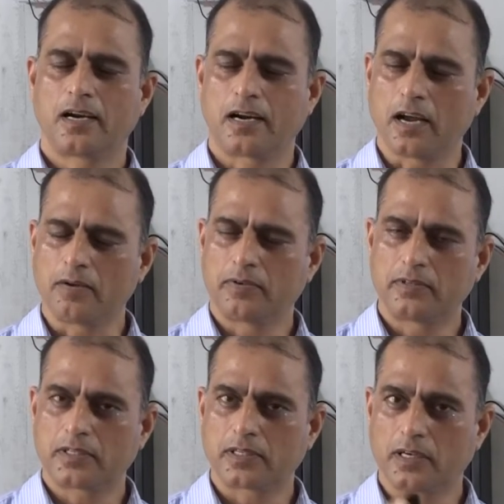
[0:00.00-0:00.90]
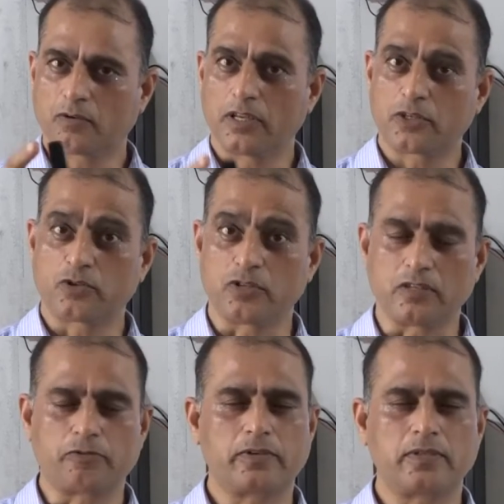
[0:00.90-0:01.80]
Diverse equals to
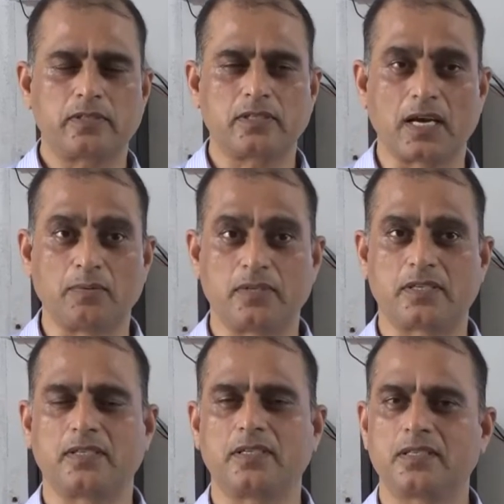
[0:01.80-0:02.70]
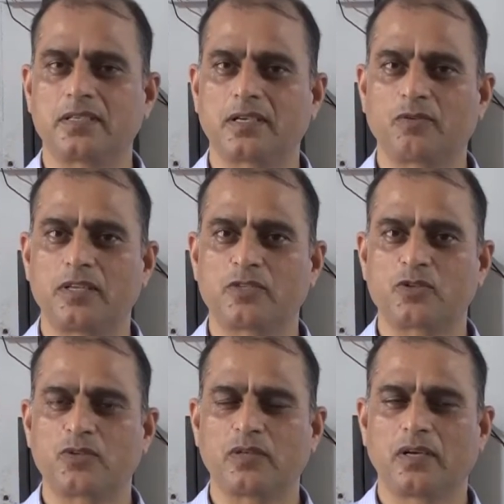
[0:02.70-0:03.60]
different, diversity is equals
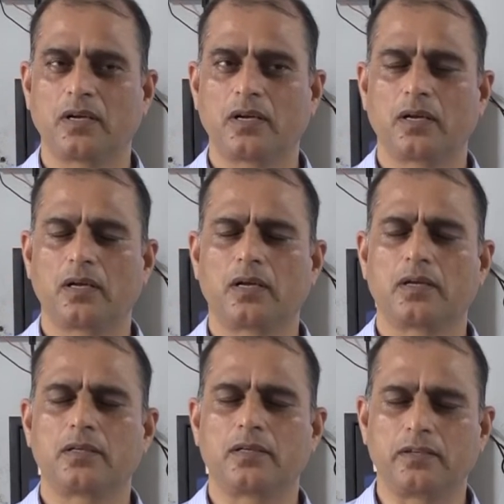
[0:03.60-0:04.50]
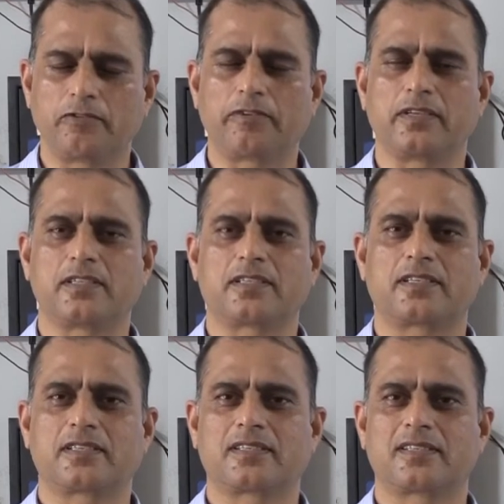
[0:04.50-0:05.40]
to
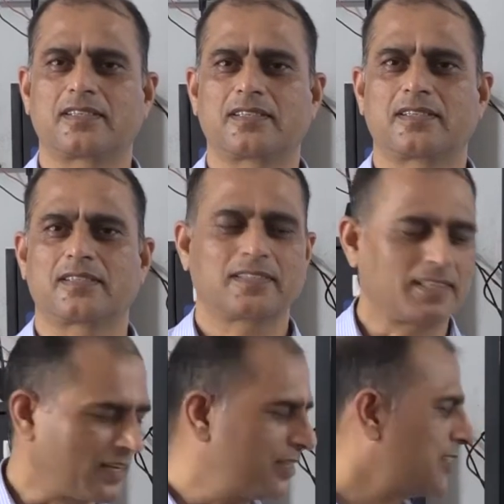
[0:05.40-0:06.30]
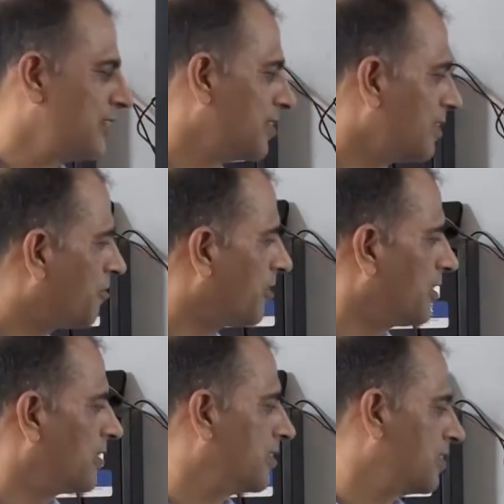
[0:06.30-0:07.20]
difference. Yeah, this is
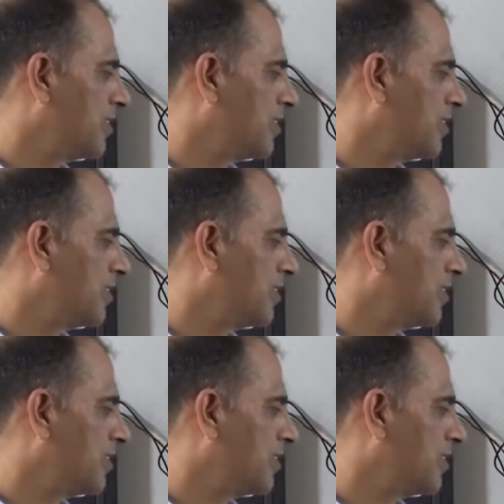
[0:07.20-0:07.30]
difference.